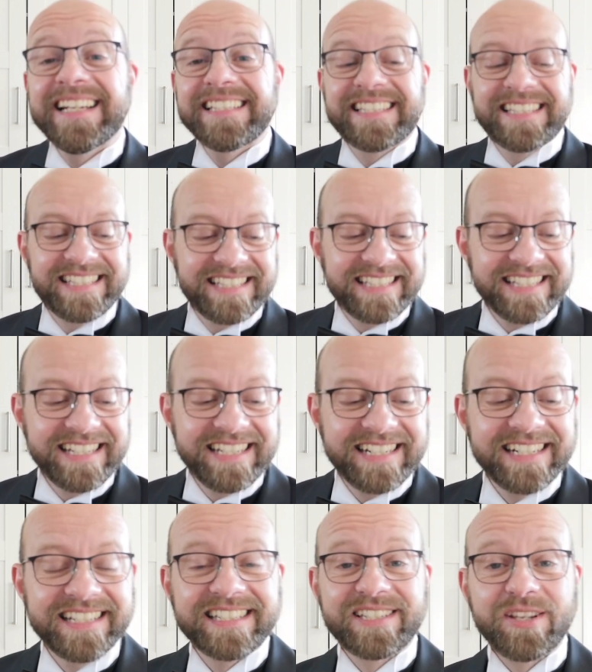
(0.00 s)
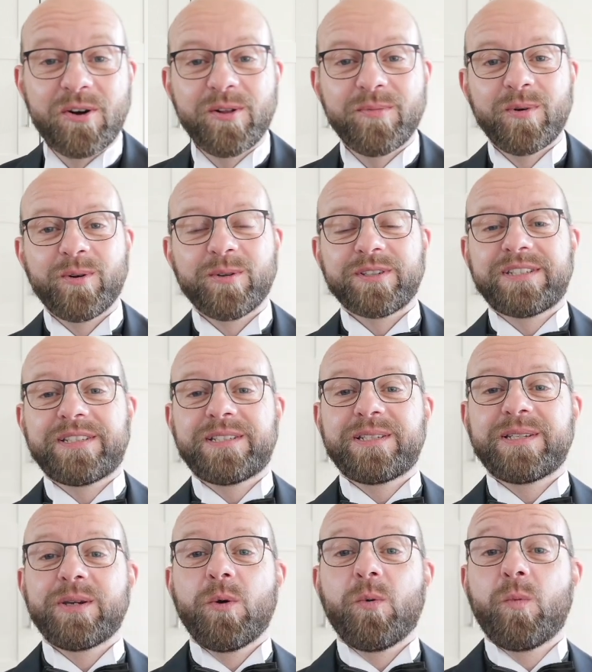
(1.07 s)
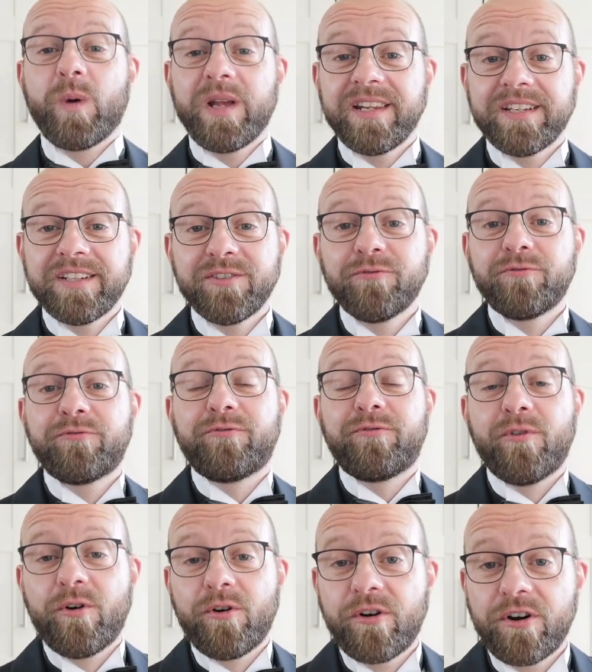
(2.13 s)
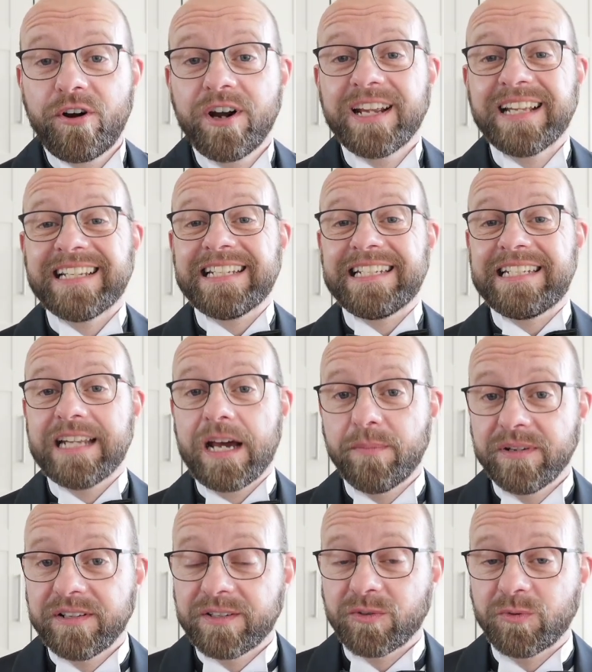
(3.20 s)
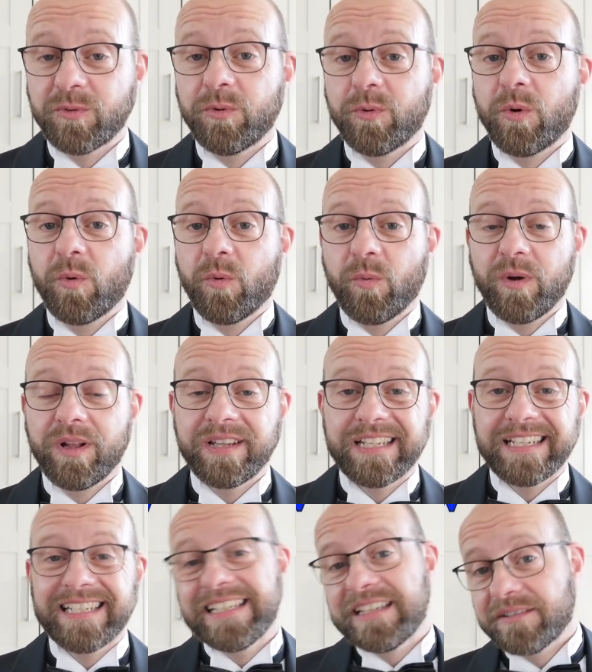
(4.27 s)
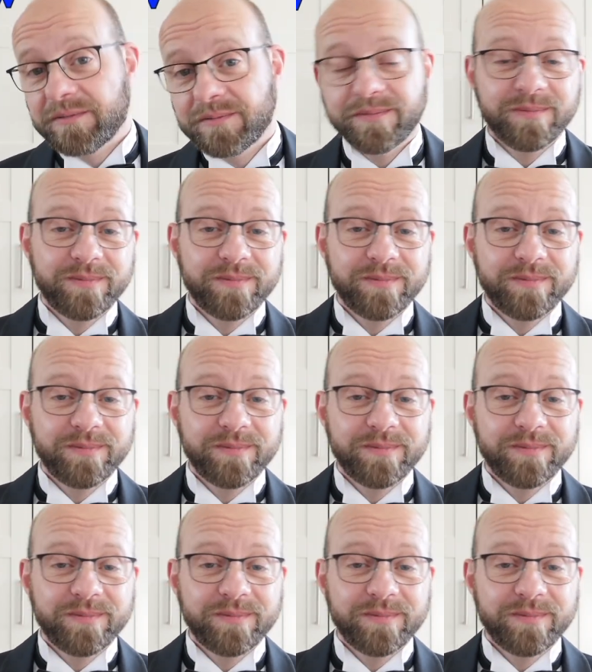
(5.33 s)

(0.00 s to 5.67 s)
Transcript: yes, it is almost Wille 4W. Willie